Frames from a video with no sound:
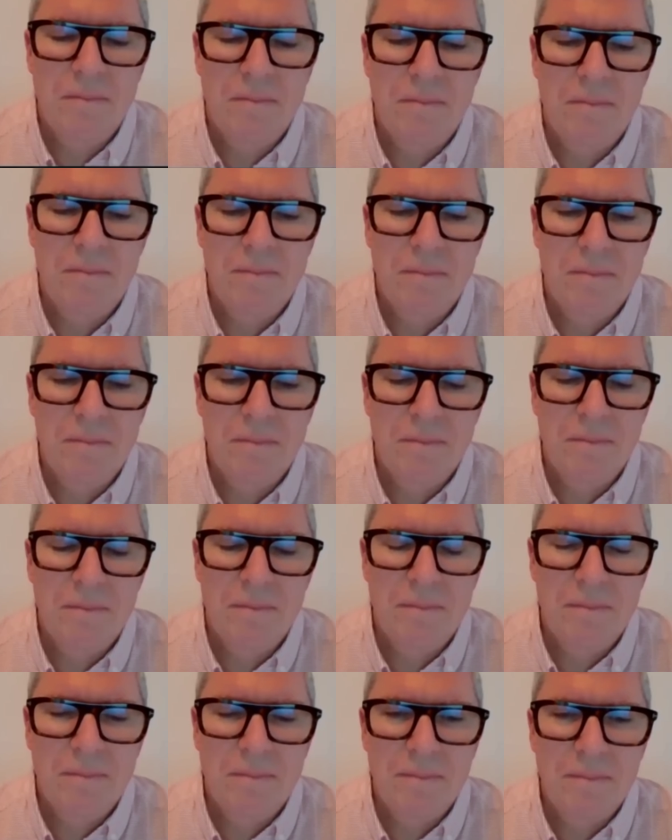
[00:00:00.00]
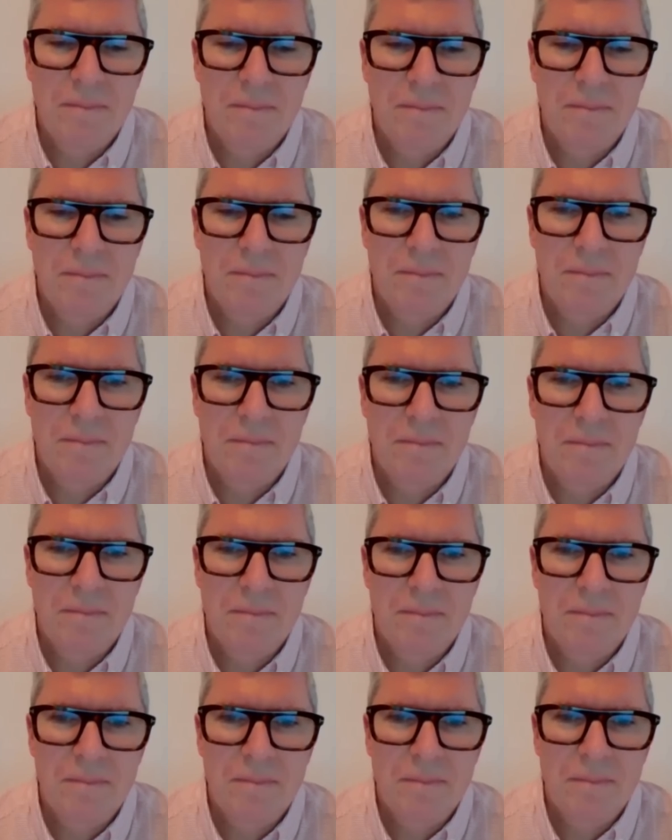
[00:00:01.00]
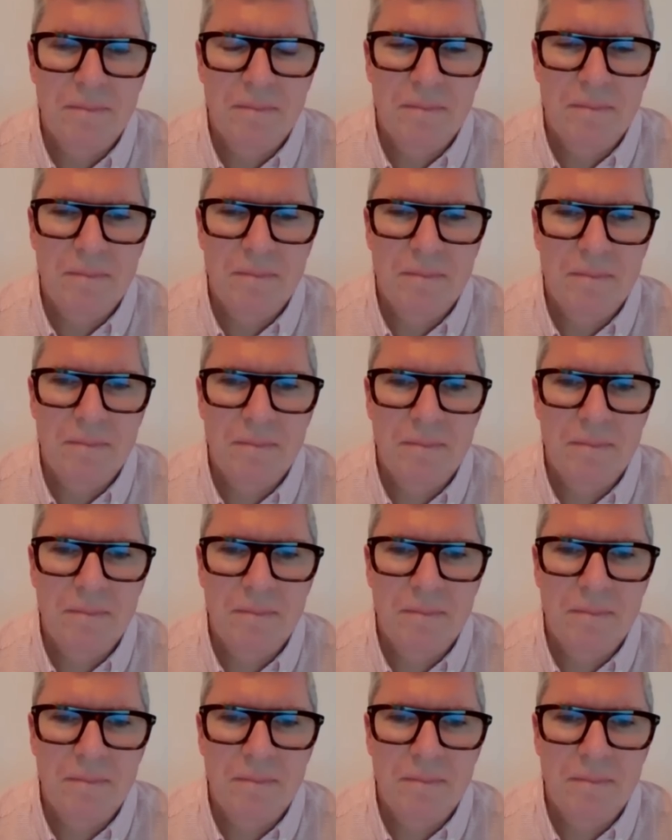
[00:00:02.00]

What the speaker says: (not speaking)